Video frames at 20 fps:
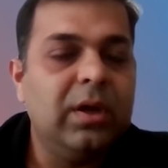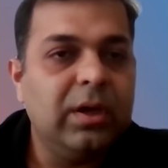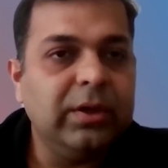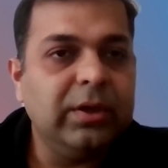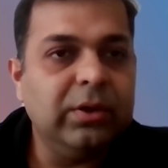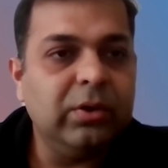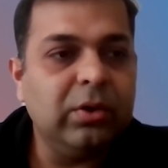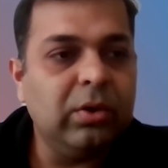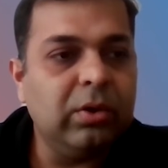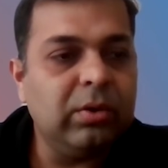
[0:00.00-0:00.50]

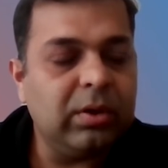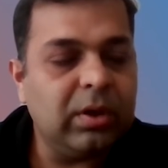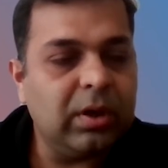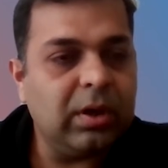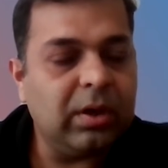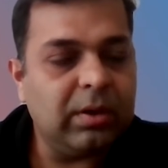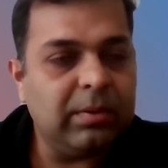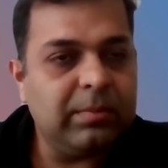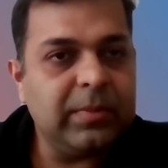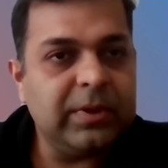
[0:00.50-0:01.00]

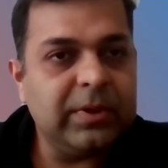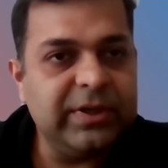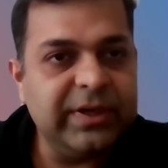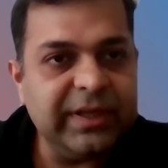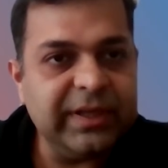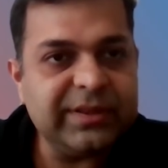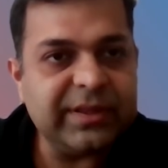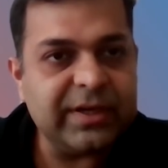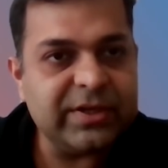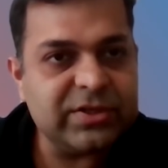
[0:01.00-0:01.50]

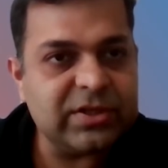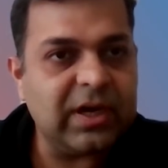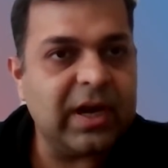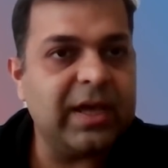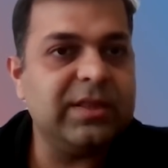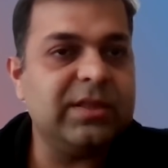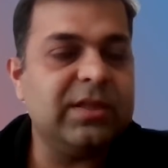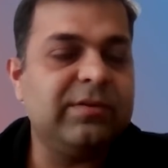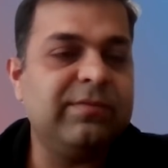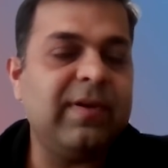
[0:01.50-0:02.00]

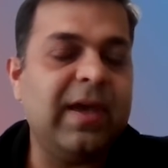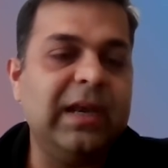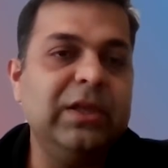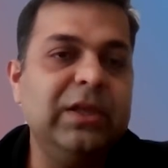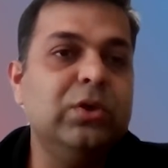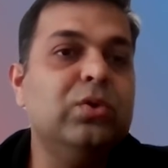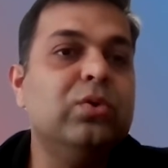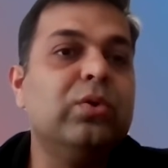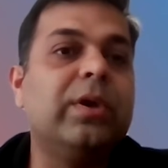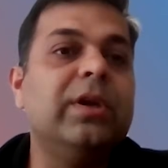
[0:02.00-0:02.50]
decentralize its
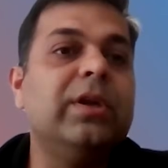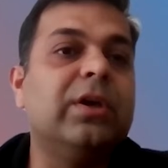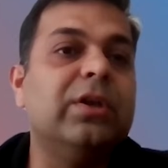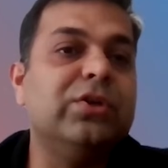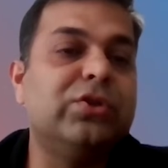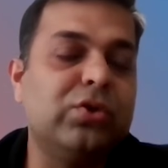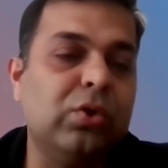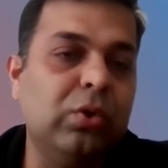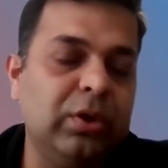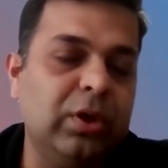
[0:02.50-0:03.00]
value, you can
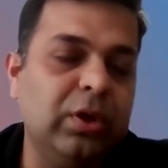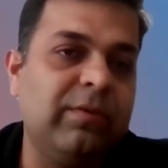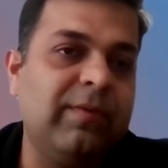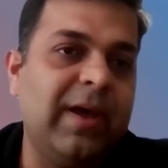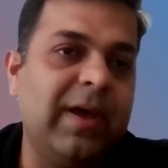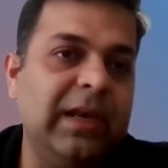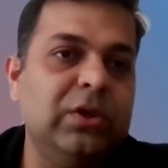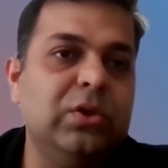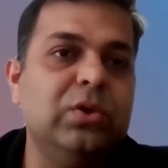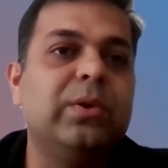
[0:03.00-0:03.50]
control your
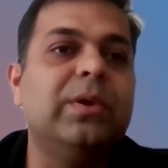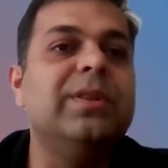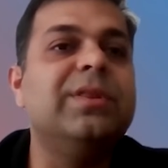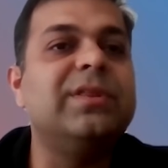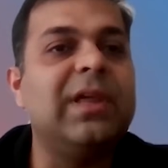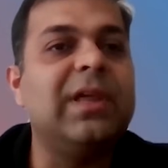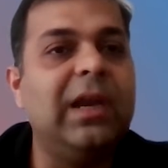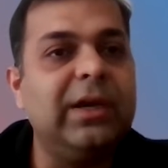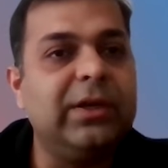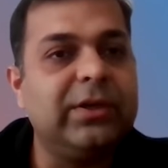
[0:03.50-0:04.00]
value, you can
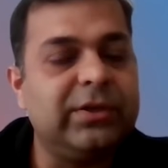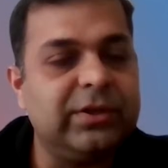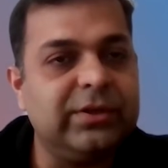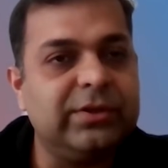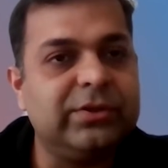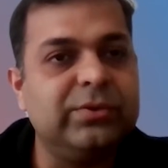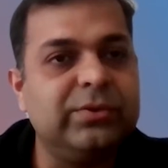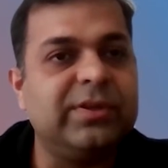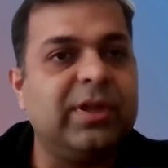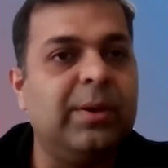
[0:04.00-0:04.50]
sell it
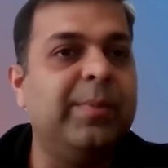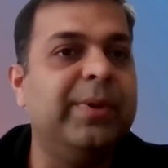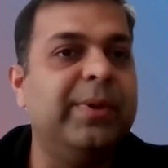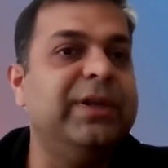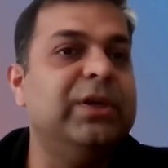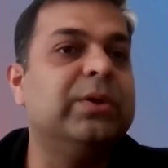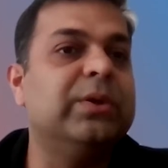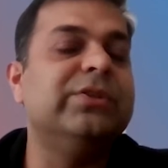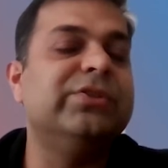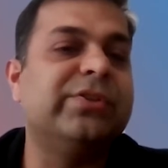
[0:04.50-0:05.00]
to
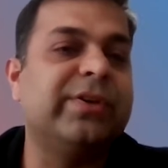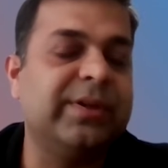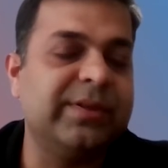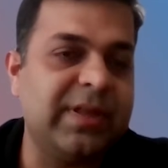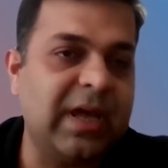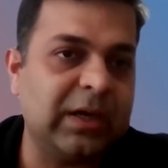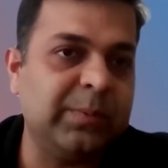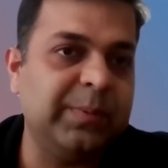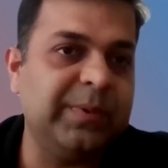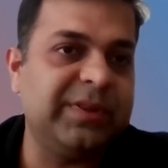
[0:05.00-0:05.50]
somebody, you can
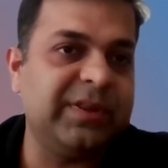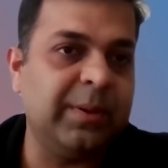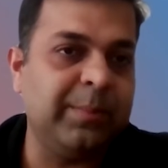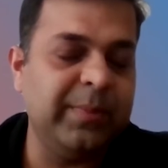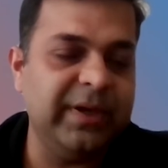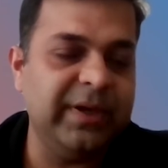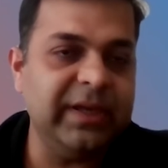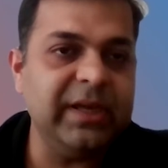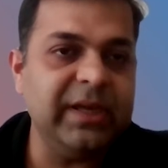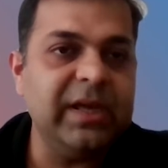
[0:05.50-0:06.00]
transact with
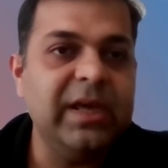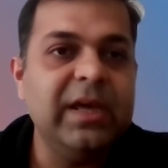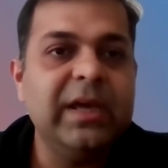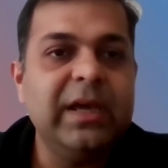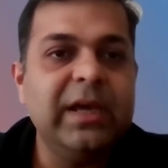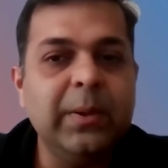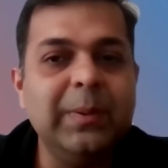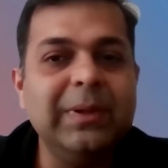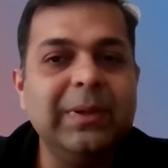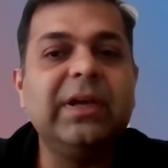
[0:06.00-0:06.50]
somebody,
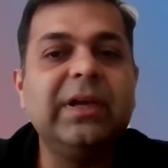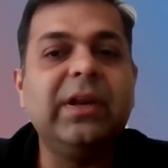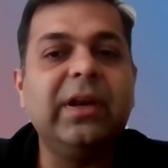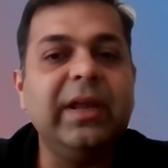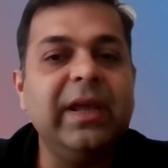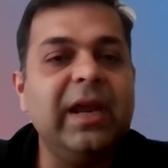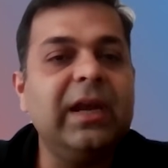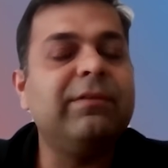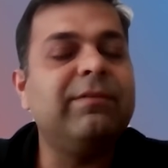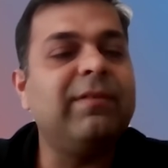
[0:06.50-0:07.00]
it will
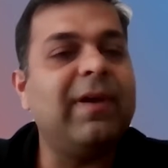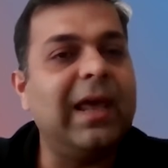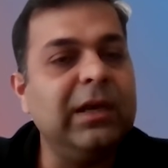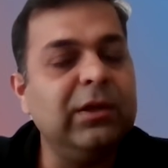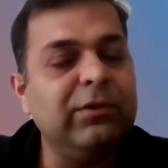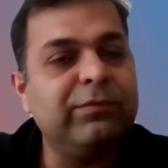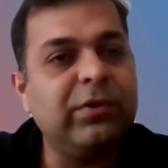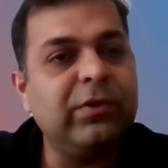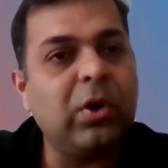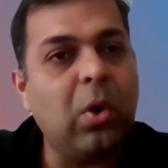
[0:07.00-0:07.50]
create
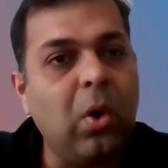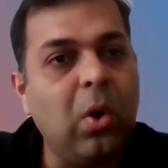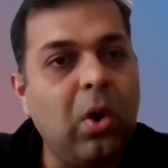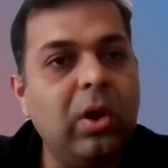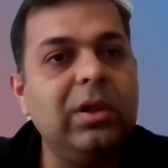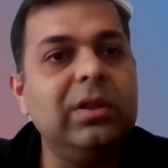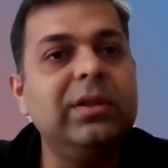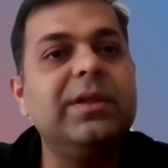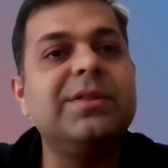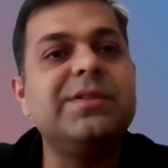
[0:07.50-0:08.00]
value for
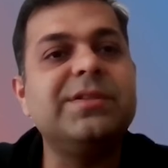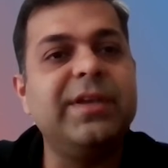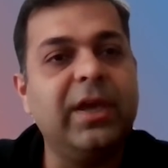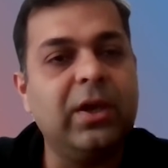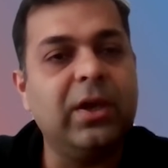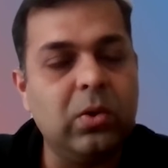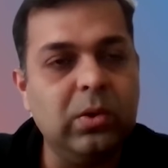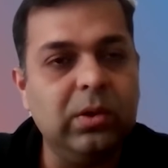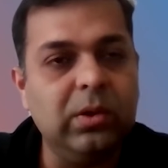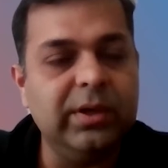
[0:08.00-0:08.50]
all the
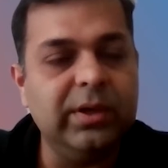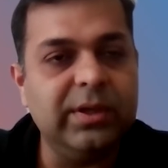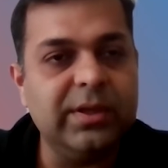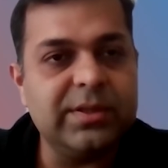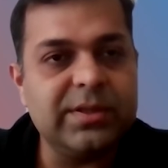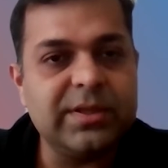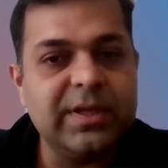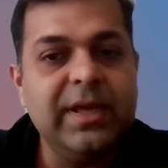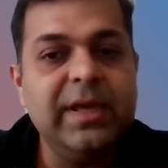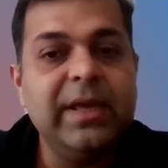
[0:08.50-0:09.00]

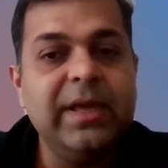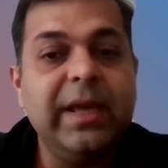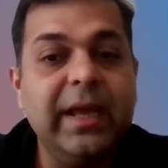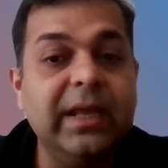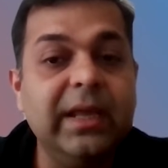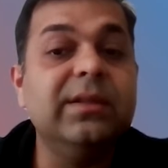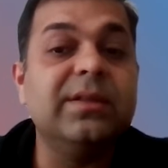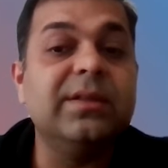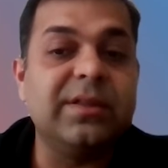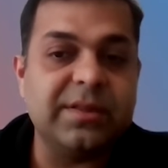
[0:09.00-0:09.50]
stakeholders
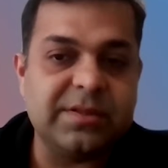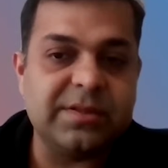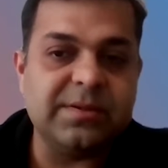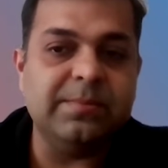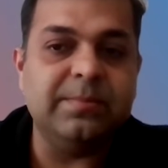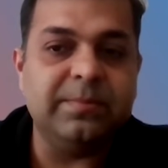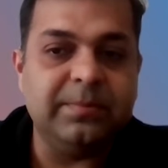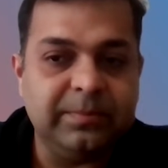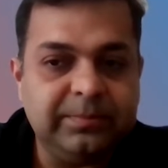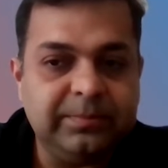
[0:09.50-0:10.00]
in the system.